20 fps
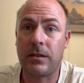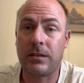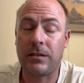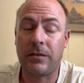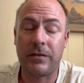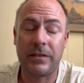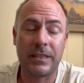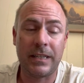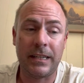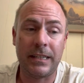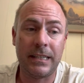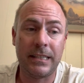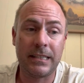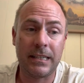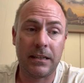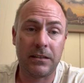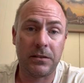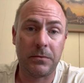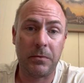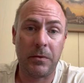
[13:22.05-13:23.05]
um, obviously I need to
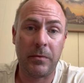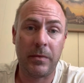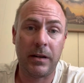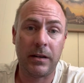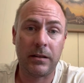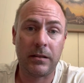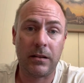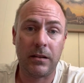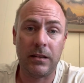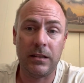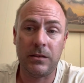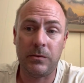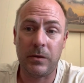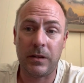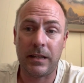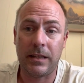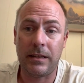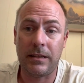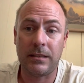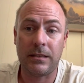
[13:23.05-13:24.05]
catch up on my college
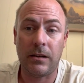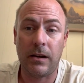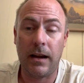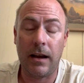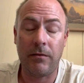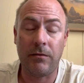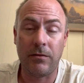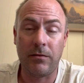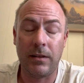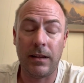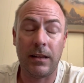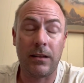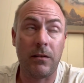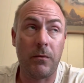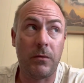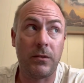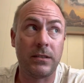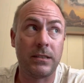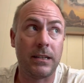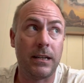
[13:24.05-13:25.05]
work and that's how I haven't really got
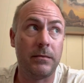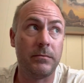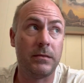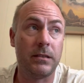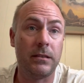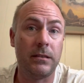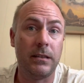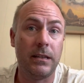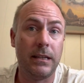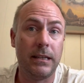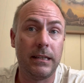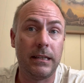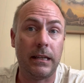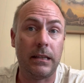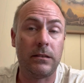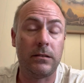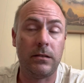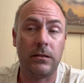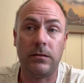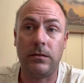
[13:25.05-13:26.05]
much time to
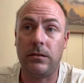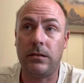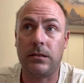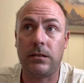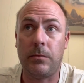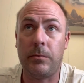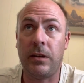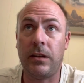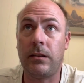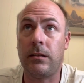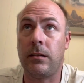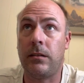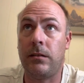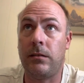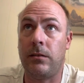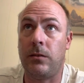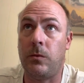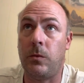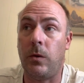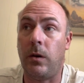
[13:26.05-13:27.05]
get two done. So I'm only going to
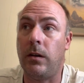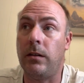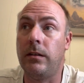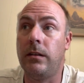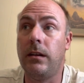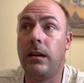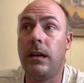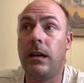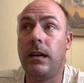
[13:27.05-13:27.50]
do one.